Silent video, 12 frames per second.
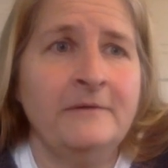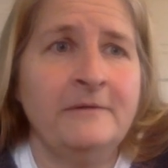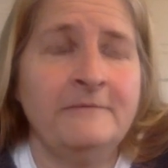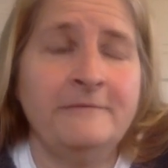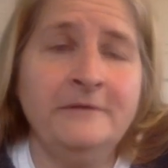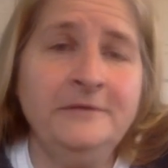
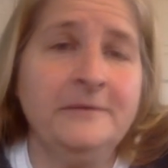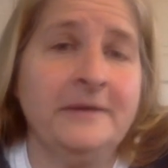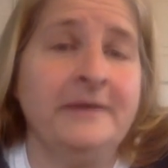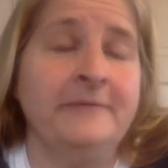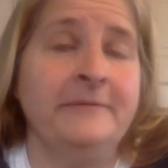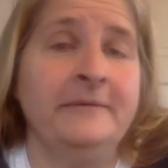First
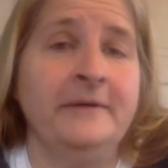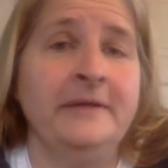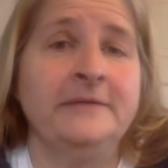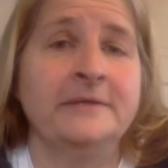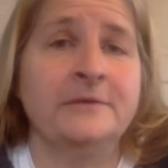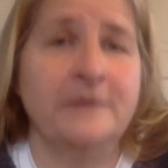one
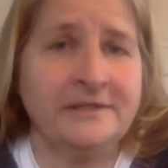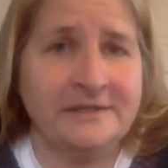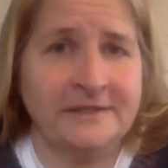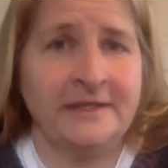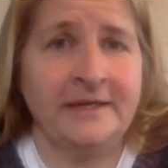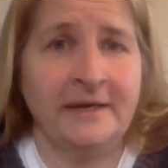is a
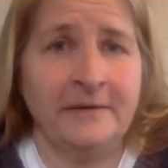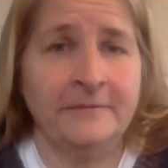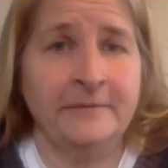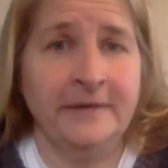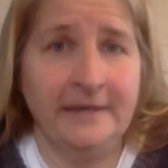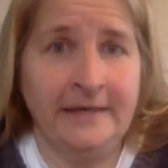question that I
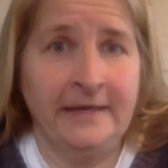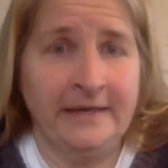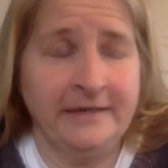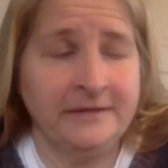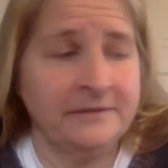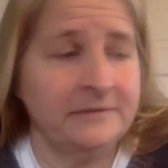really
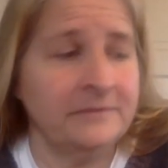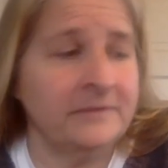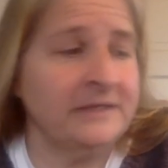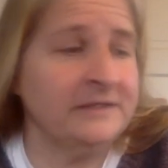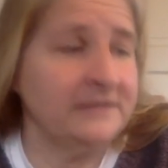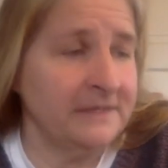liked,
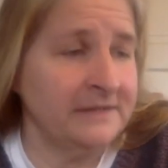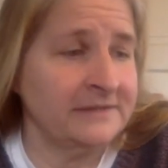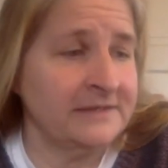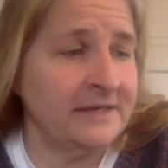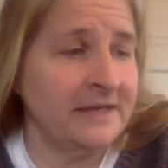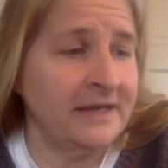which
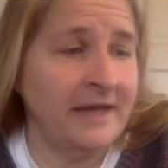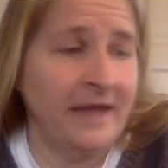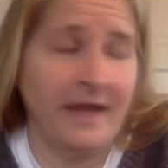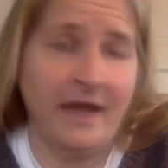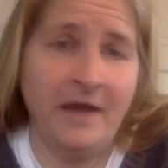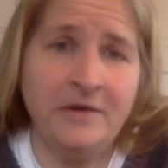is
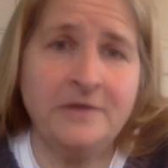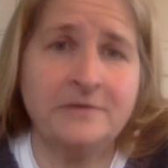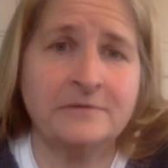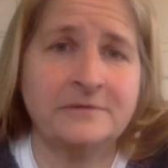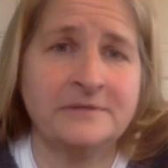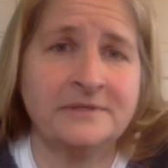how do
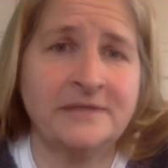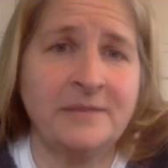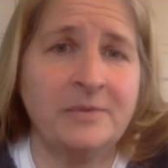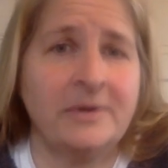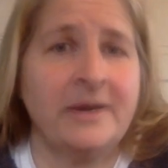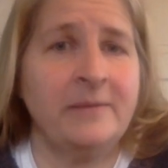you
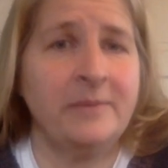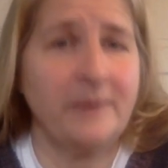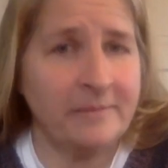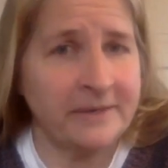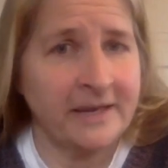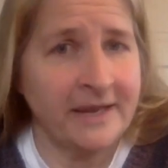separate
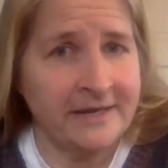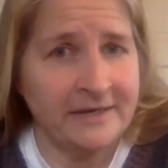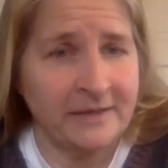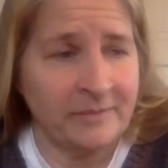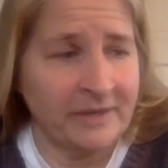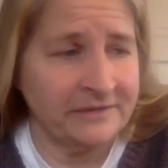
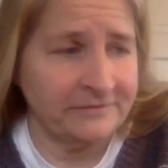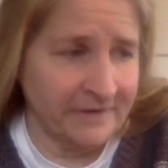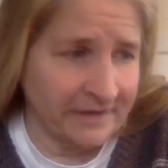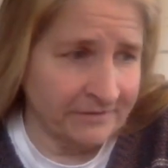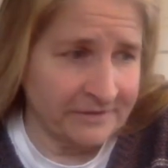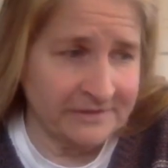propaganda about the
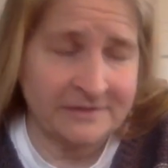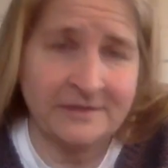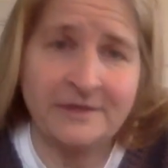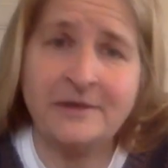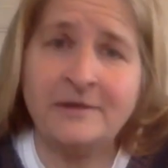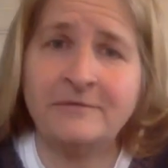virus
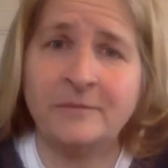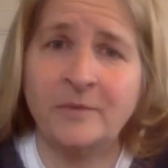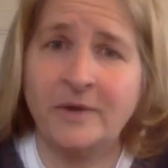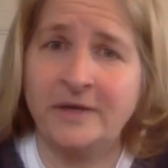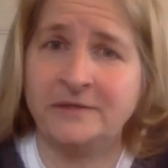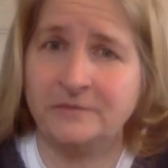from
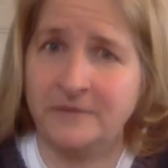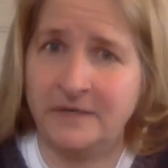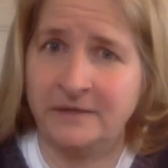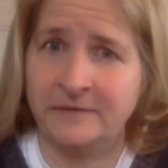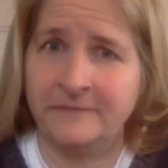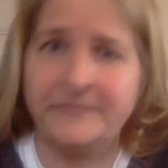what is
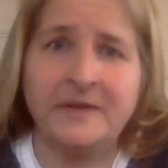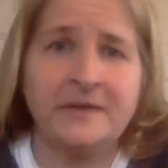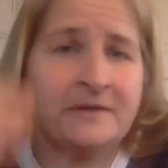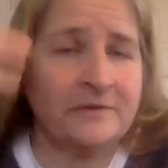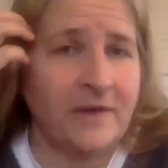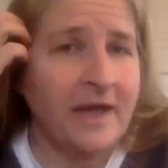real?
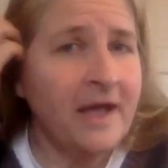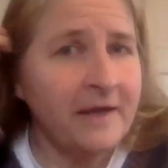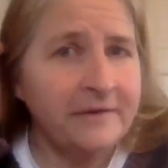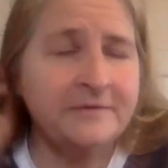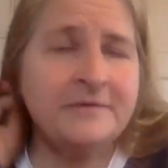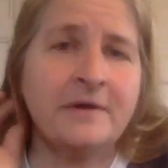So how
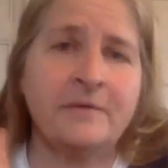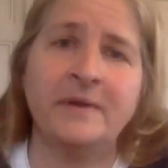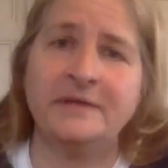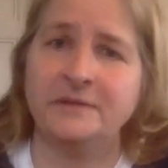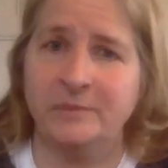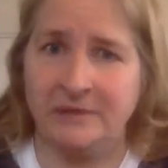do you know
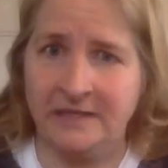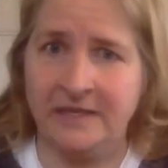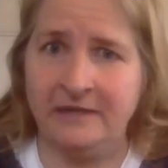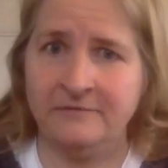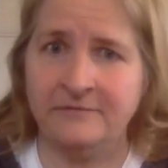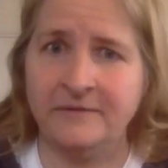what to
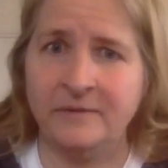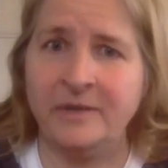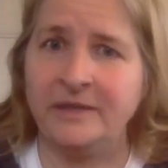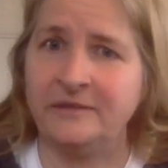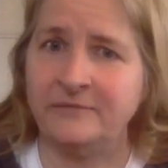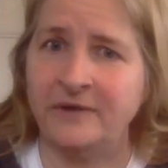believe
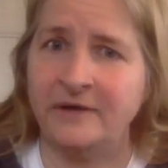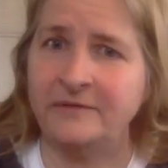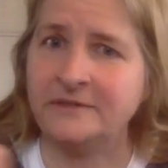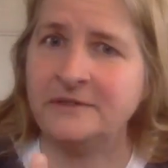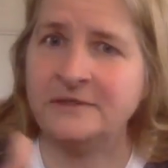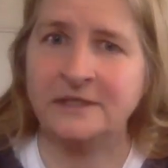about the
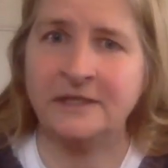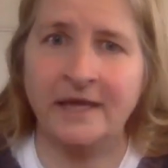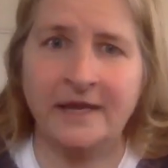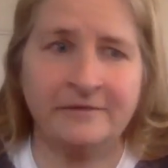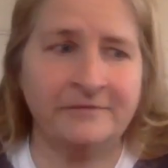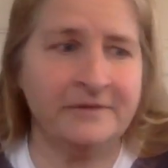virus? There's a
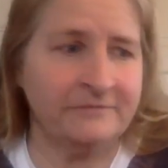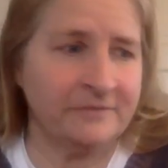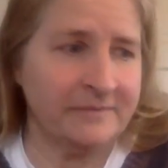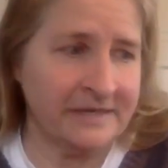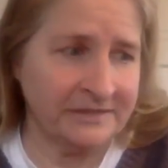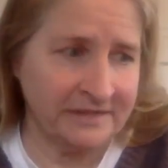lot of
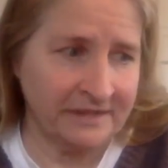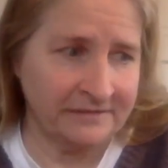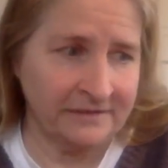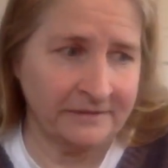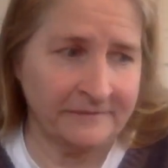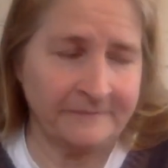information out
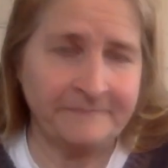there.